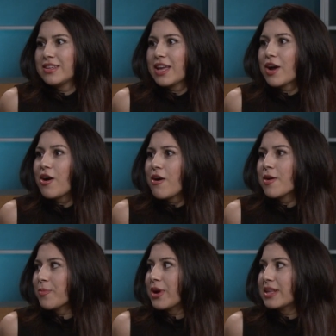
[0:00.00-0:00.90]
Aww. like a
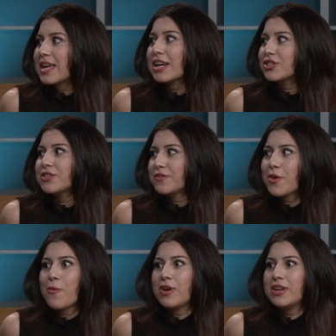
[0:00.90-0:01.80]
heartbreak. They actually
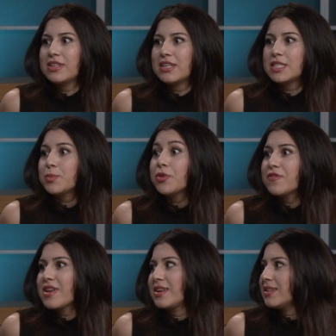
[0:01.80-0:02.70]
feel one. It's no
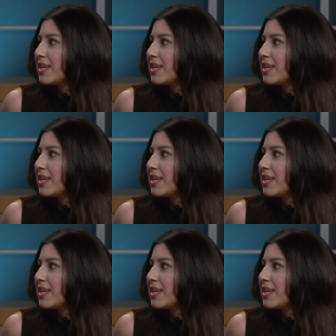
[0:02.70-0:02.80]
way.